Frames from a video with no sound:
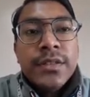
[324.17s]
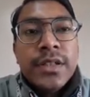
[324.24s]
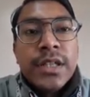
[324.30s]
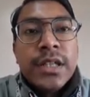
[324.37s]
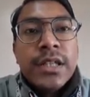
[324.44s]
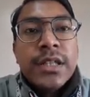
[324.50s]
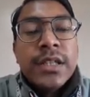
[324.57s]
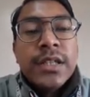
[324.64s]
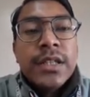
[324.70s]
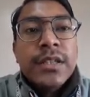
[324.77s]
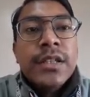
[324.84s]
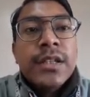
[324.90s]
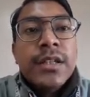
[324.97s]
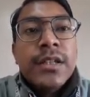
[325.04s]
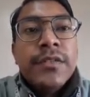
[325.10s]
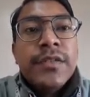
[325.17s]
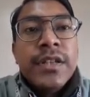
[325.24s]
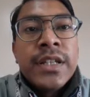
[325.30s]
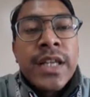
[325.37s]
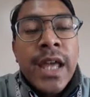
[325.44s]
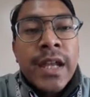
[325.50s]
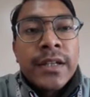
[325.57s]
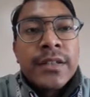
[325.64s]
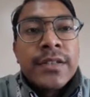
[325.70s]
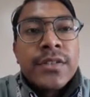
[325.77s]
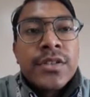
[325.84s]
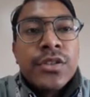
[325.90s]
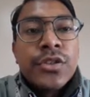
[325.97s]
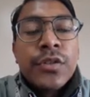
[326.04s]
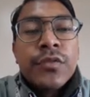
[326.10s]
Okay, there are different
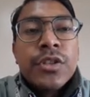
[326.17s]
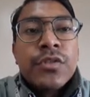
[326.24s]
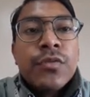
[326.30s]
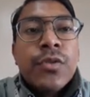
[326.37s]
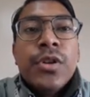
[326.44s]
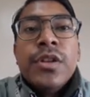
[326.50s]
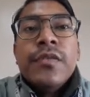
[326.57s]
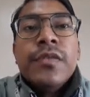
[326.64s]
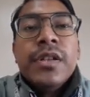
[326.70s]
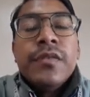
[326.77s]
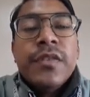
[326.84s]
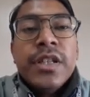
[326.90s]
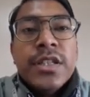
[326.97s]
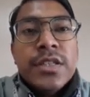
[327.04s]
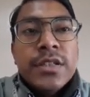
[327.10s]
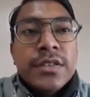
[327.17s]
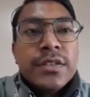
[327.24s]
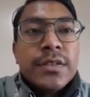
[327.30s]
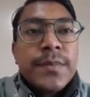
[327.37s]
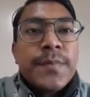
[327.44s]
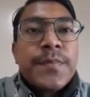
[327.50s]
characteristics of these four different phases.